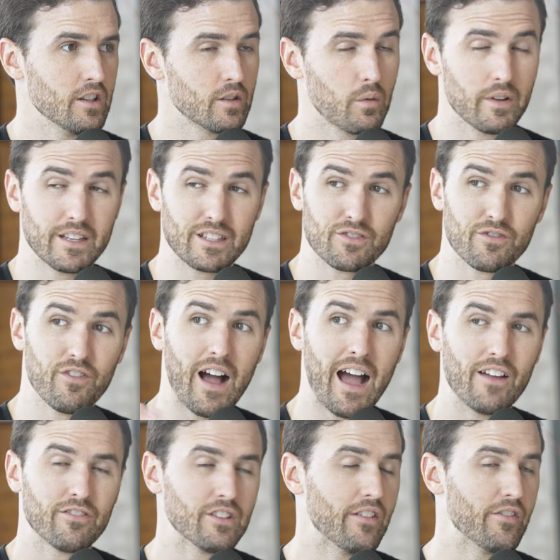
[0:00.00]
the one that's
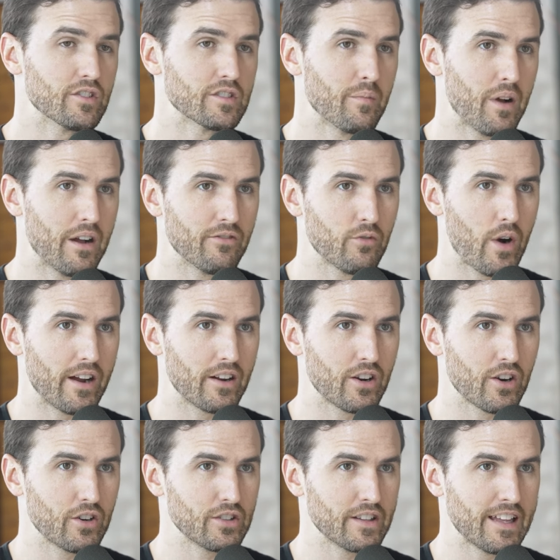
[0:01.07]
5 levels above where I
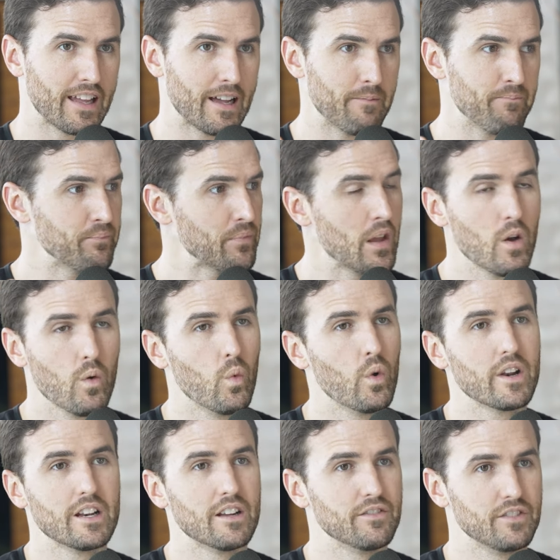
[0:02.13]
currently am,
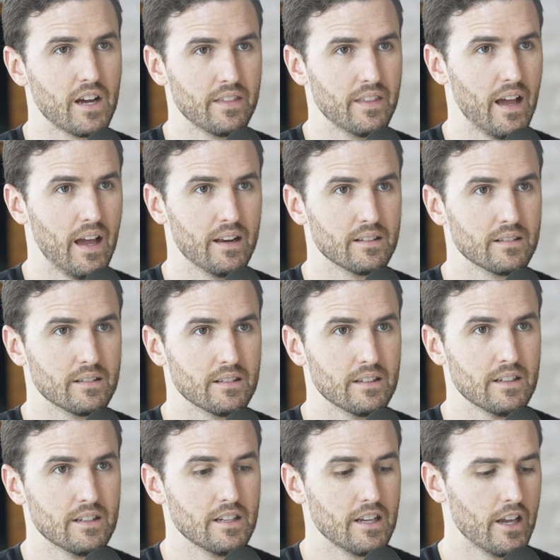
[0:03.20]
wouldn't have done that.
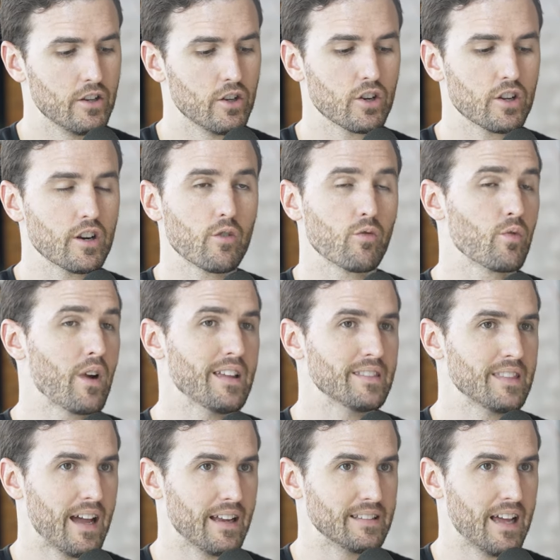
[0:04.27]
And you're going to
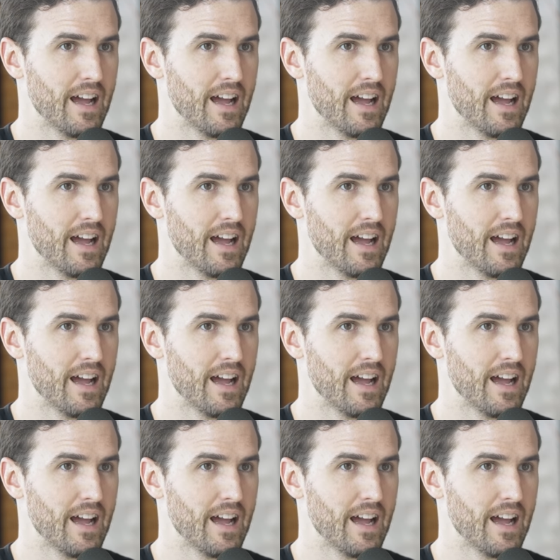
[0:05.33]
write that